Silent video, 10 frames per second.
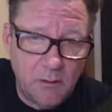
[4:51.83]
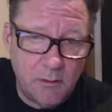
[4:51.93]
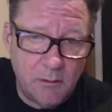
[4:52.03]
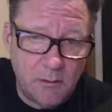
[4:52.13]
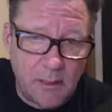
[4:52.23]

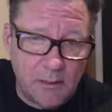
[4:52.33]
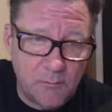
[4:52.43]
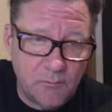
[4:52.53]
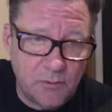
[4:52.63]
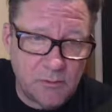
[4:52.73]
that
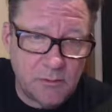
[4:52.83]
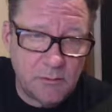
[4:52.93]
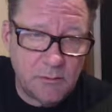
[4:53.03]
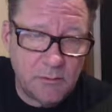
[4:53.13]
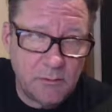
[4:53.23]
invoice,
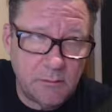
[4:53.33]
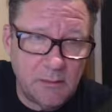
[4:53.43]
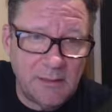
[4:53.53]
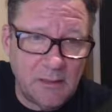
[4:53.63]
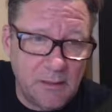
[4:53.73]

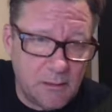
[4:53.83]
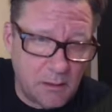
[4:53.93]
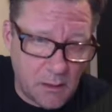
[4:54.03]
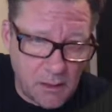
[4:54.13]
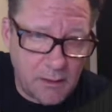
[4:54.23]
delete the
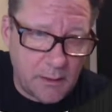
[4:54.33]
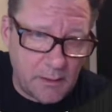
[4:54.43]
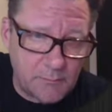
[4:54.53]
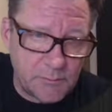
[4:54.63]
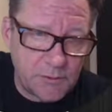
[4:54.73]
line
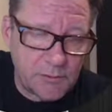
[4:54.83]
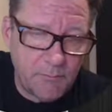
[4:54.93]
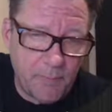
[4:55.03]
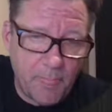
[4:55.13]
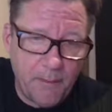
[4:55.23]
items,
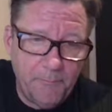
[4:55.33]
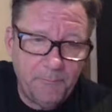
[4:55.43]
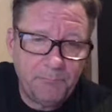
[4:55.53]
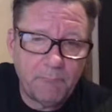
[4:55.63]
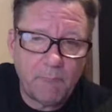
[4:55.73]

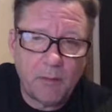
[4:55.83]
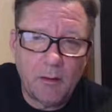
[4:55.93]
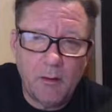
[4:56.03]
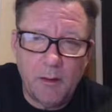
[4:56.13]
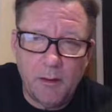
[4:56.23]

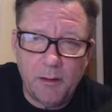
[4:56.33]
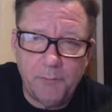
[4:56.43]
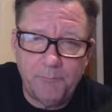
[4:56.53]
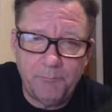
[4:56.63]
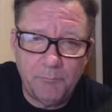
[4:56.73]

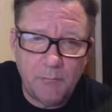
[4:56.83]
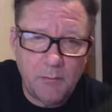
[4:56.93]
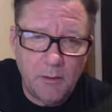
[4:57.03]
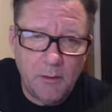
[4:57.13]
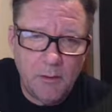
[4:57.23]

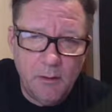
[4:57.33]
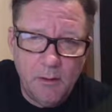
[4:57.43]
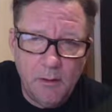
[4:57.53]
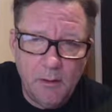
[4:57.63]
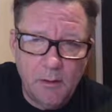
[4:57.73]

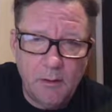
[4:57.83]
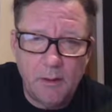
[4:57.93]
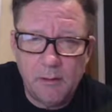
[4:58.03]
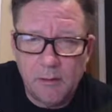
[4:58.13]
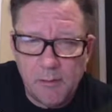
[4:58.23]
and
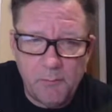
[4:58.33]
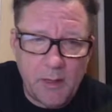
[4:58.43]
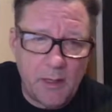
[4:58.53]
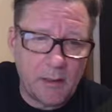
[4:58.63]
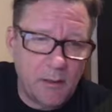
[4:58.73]
then come
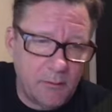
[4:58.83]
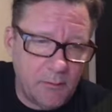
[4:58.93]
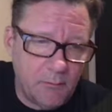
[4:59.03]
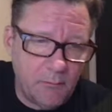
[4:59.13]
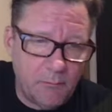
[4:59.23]
back
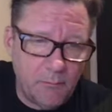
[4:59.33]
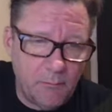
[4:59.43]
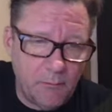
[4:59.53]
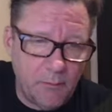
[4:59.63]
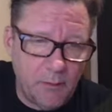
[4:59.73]

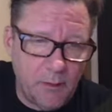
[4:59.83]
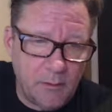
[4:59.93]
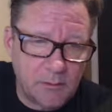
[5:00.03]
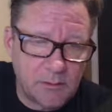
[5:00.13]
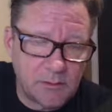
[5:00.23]

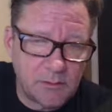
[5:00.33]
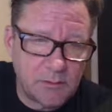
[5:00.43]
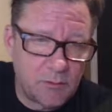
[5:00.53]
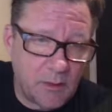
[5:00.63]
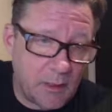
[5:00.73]
And since there's
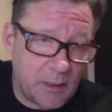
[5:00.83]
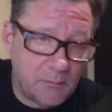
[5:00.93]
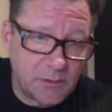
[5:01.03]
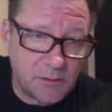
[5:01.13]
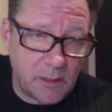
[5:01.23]
no line
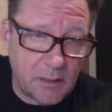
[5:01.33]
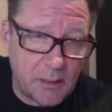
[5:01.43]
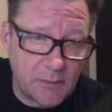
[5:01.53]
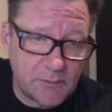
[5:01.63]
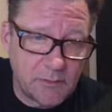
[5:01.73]
item, it's not going
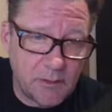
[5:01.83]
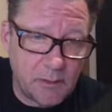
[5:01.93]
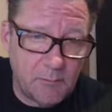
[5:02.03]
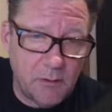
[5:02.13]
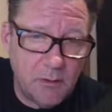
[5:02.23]
to have a
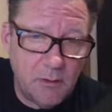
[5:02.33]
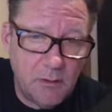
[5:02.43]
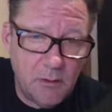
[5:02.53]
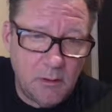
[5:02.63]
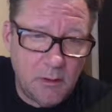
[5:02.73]
sum.
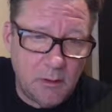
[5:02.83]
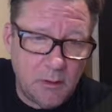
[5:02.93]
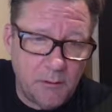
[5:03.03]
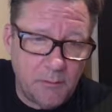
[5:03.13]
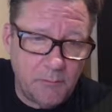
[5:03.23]

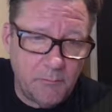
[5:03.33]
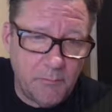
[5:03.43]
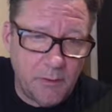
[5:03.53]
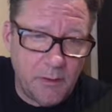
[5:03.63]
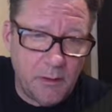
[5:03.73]

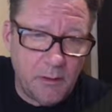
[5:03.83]
And